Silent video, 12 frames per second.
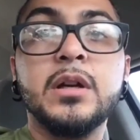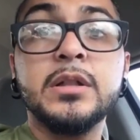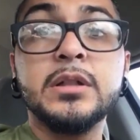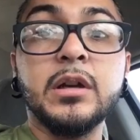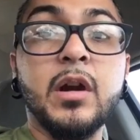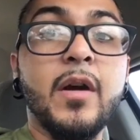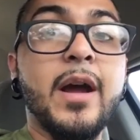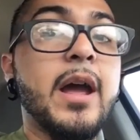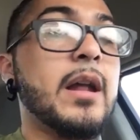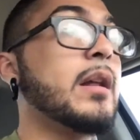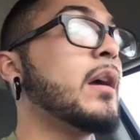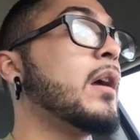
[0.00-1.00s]
So go
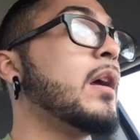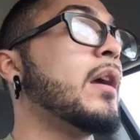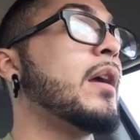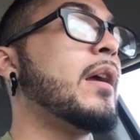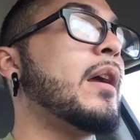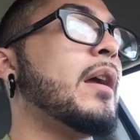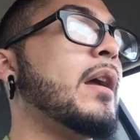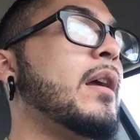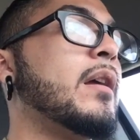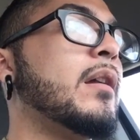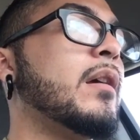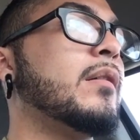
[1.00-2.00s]
ahead
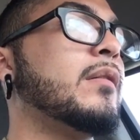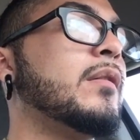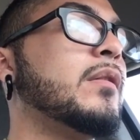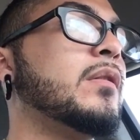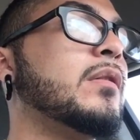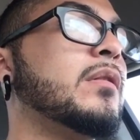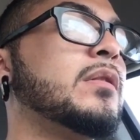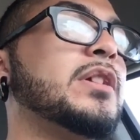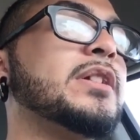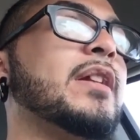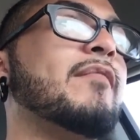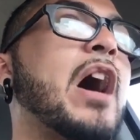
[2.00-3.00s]
and
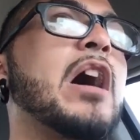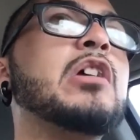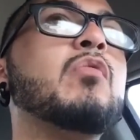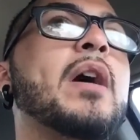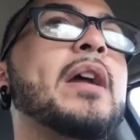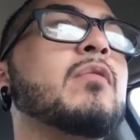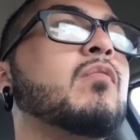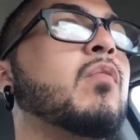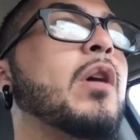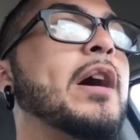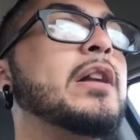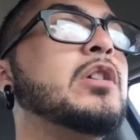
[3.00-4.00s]
just evaluate,
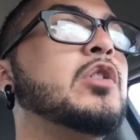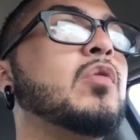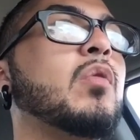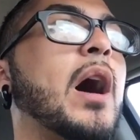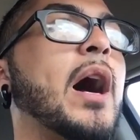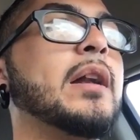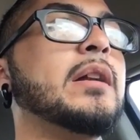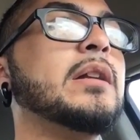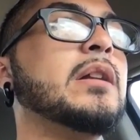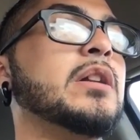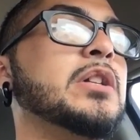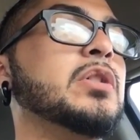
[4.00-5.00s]
what do I
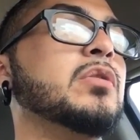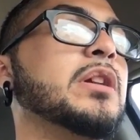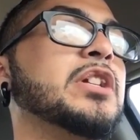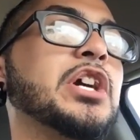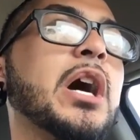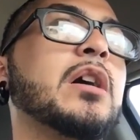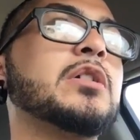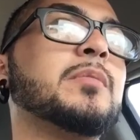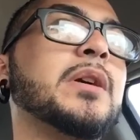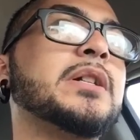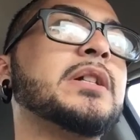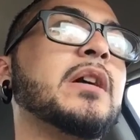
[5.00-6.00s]
need to do to challenge
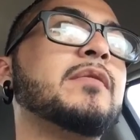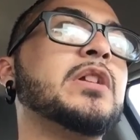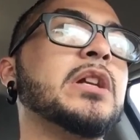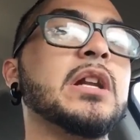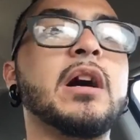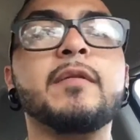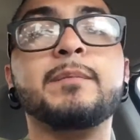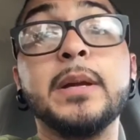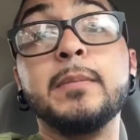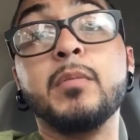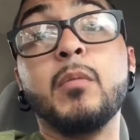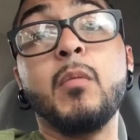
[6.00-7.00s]
myself to love
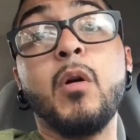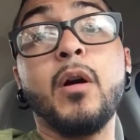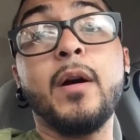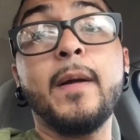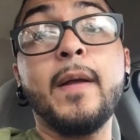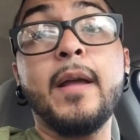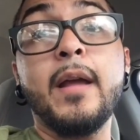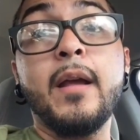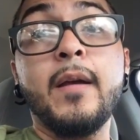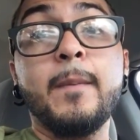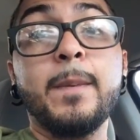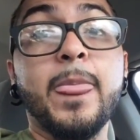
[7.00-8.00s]
people more?
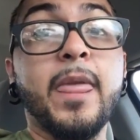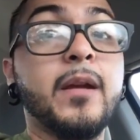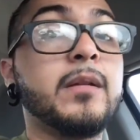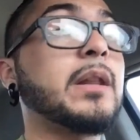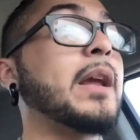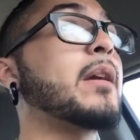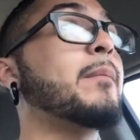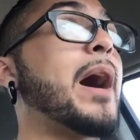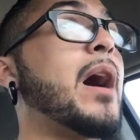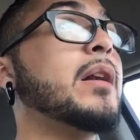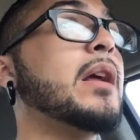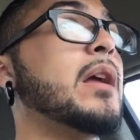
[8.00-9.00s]
Think
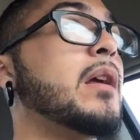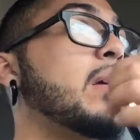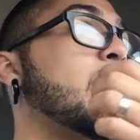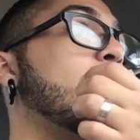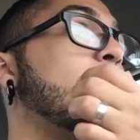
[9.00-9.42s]
about it,